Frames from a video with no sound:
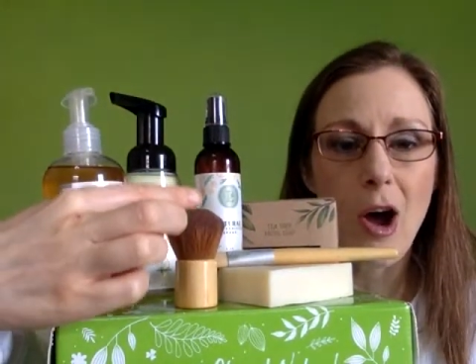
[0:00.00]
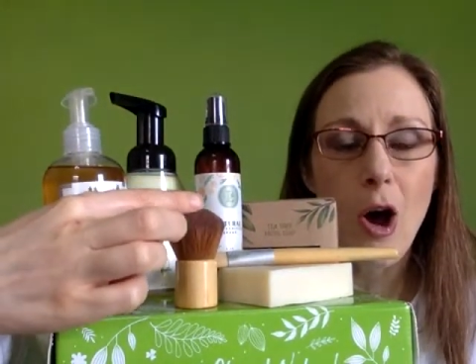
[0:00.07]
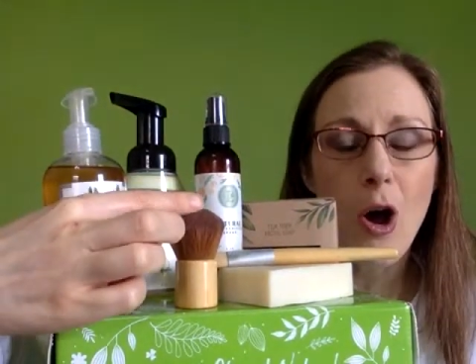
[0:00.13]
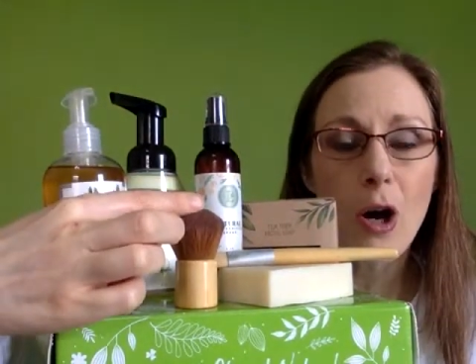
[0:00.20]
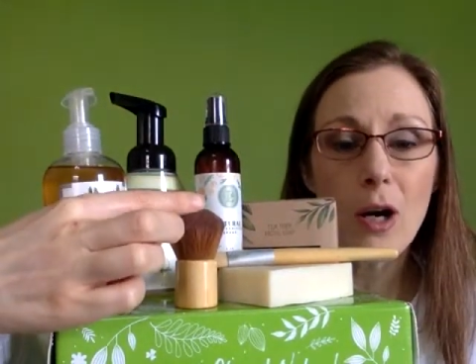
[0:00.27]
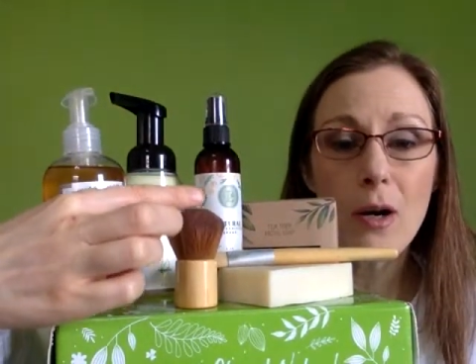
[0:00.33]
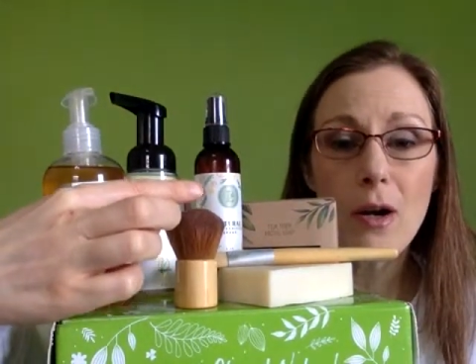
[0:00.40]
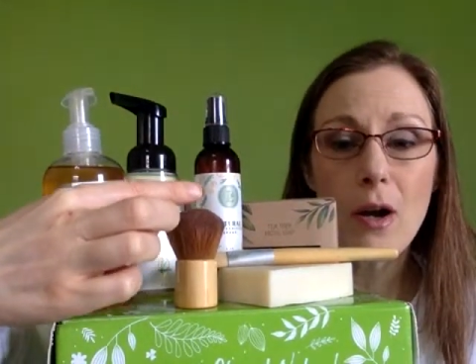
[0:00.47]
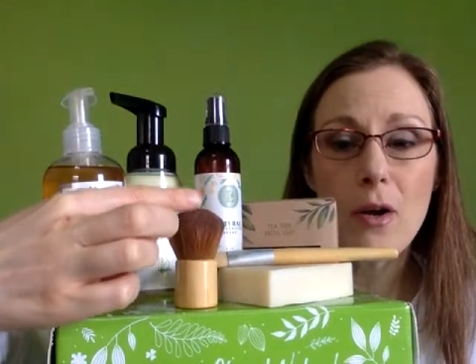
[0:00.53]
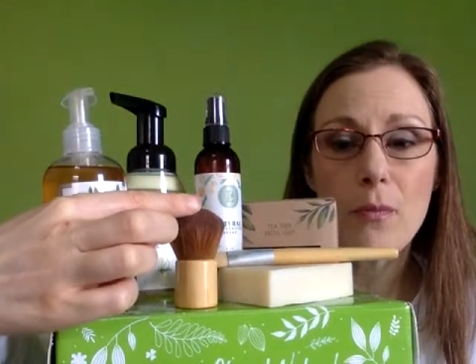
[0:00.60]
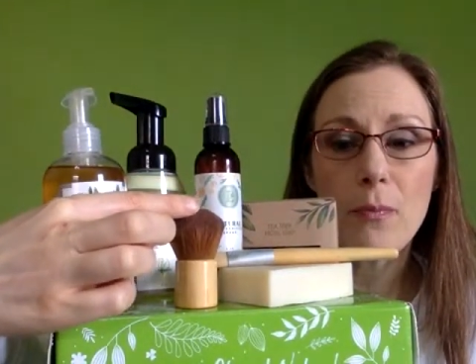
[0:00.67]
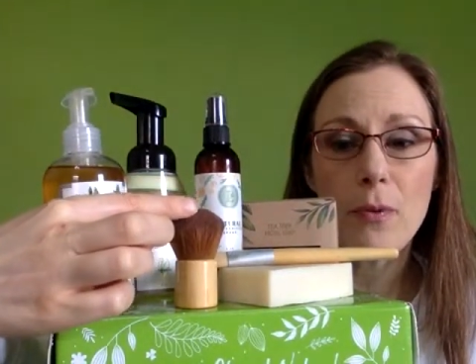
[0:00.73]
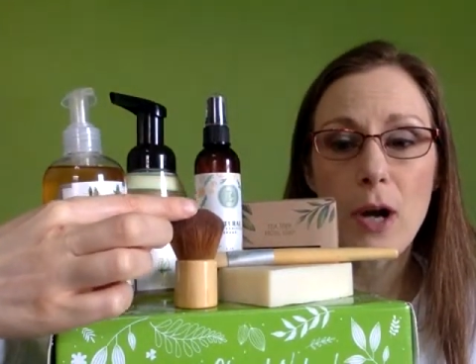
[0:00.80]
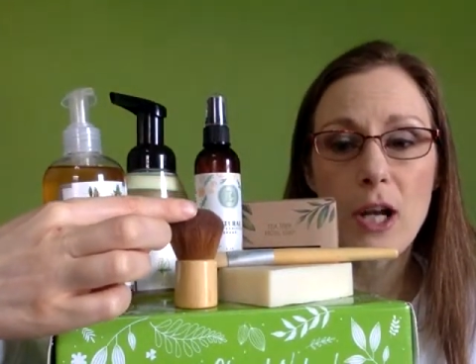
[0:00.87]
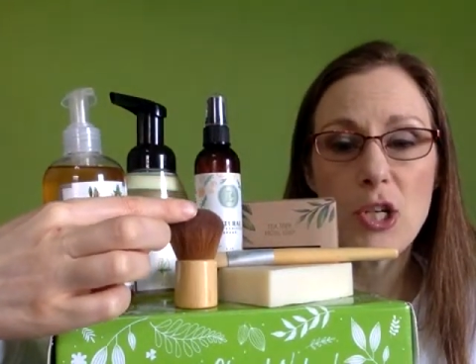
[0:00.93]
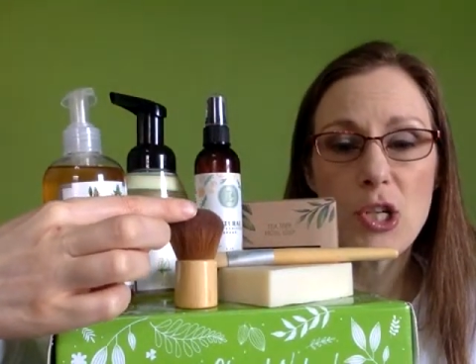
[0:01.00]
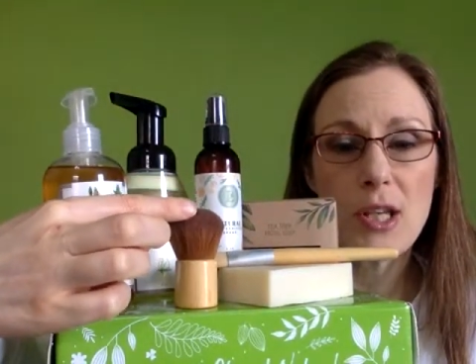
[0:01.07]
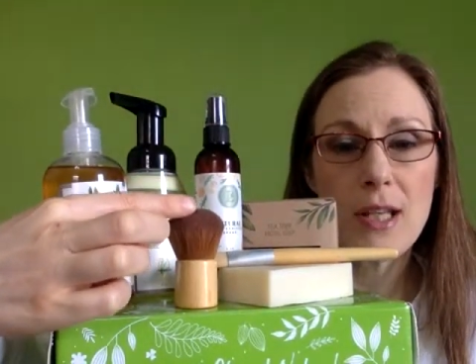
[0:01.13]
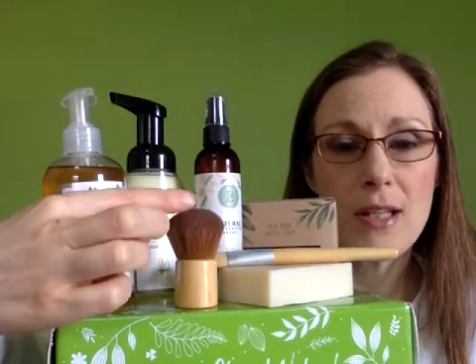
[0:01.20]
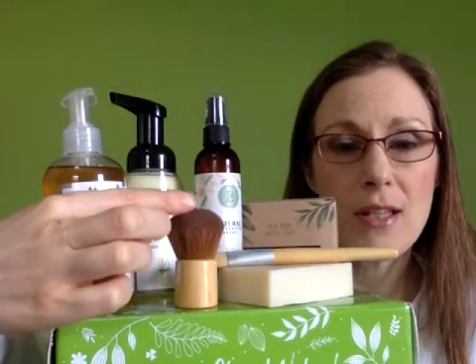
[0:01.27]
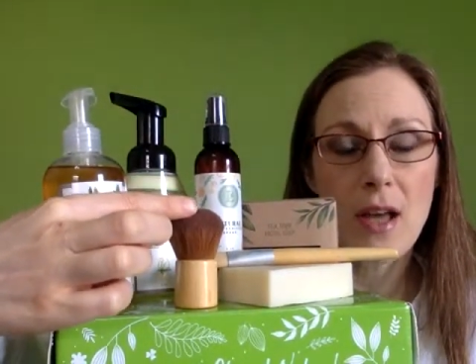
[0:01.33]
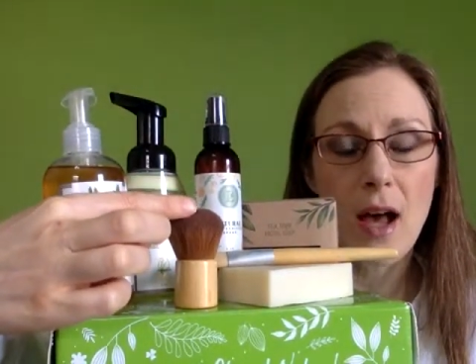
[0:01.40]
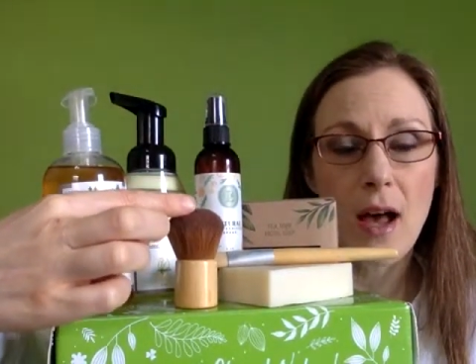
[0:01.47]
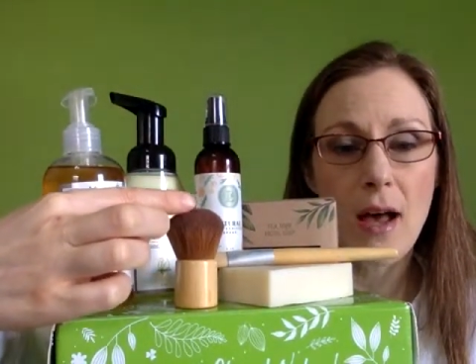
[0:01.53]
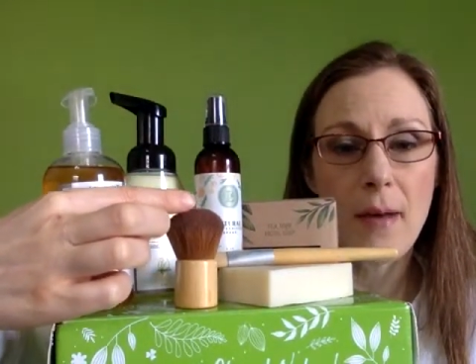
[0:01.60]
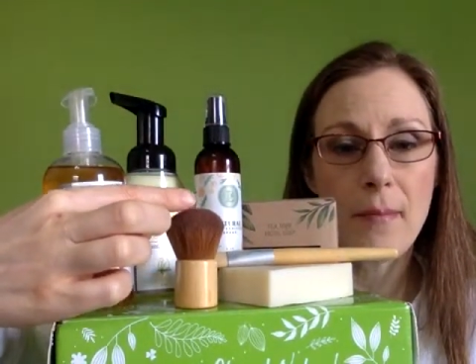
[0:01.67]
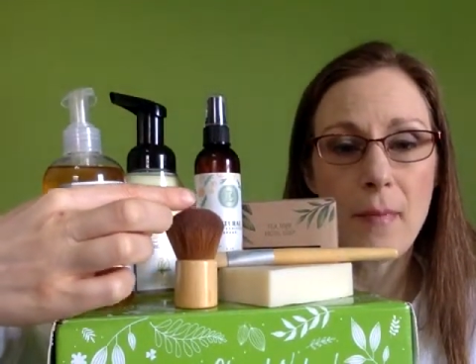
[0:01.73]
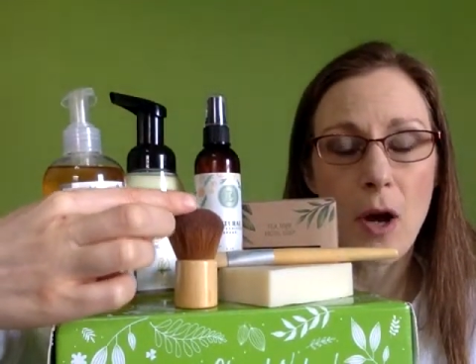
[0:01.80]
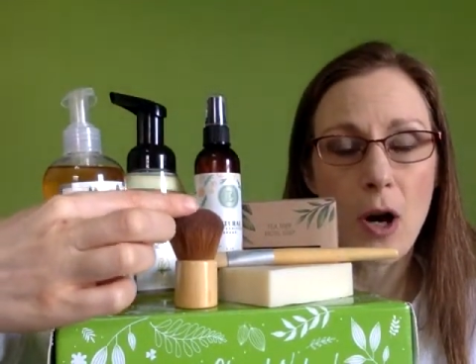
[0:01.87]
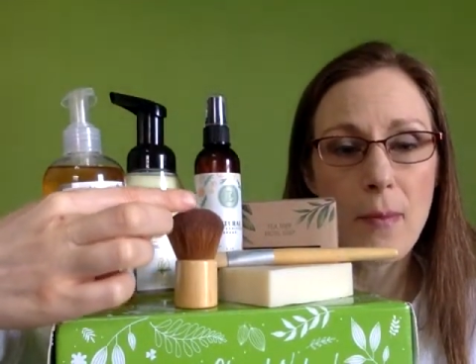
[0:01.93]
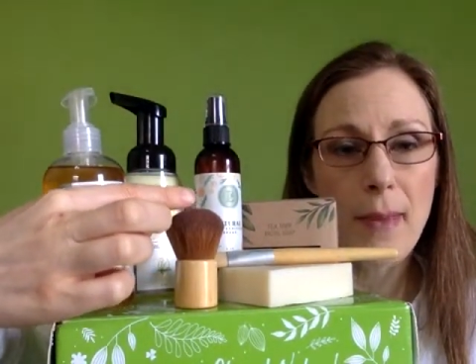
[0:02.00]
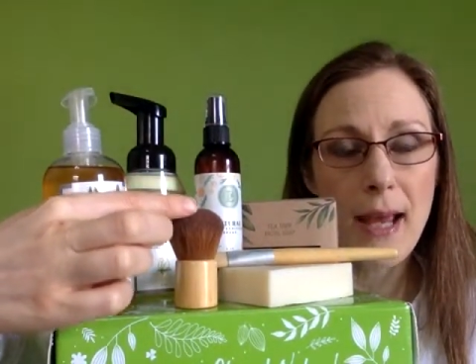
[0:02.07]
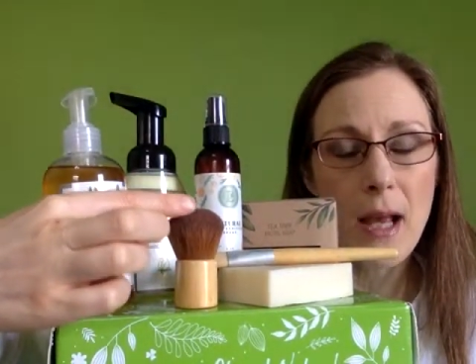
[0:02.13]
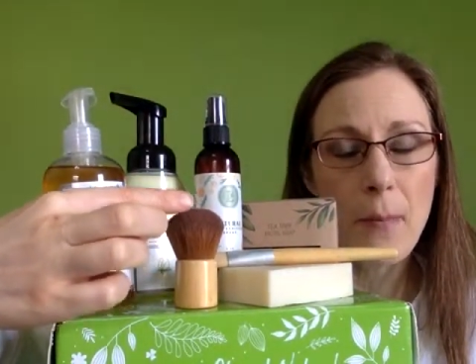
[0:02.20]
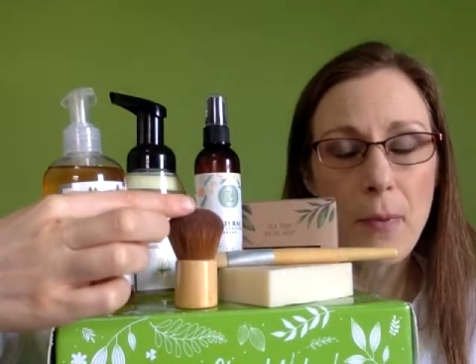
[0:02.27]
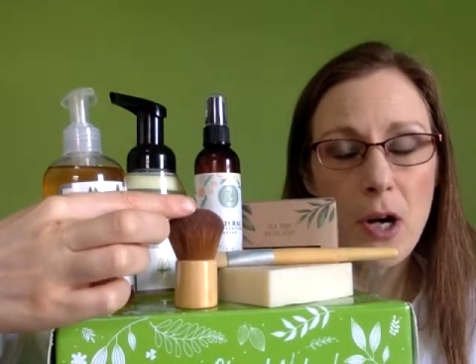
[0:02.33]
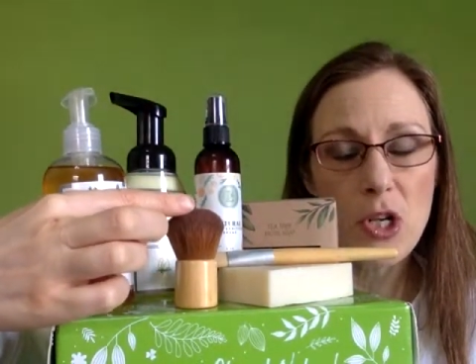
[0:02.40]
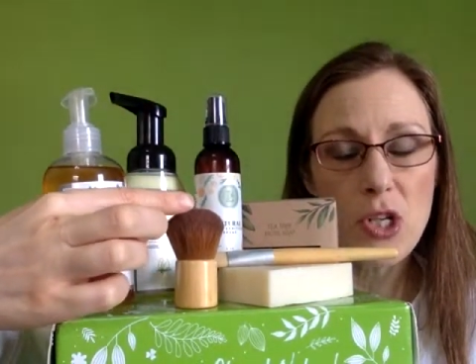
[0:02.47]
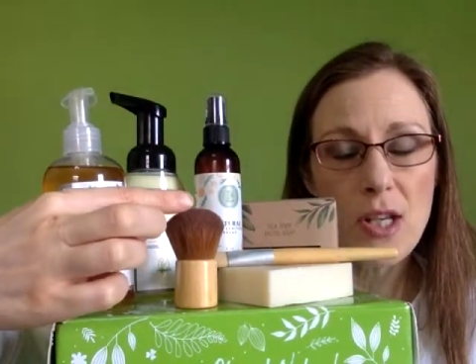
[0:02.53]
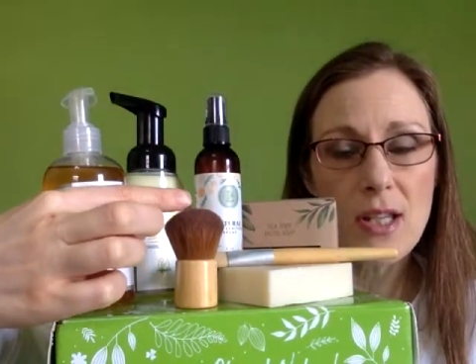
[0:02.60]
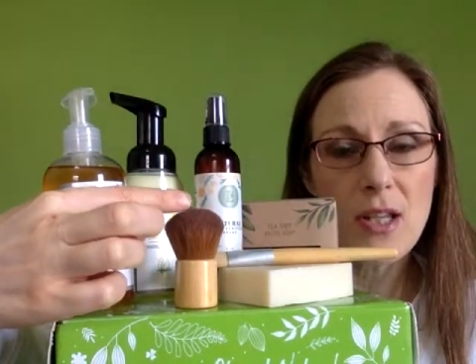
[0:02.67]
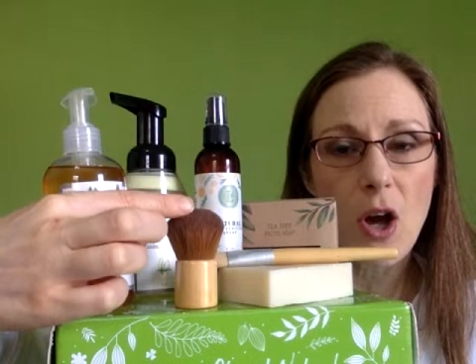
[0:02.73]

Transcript: Our brushes, our makeup brushes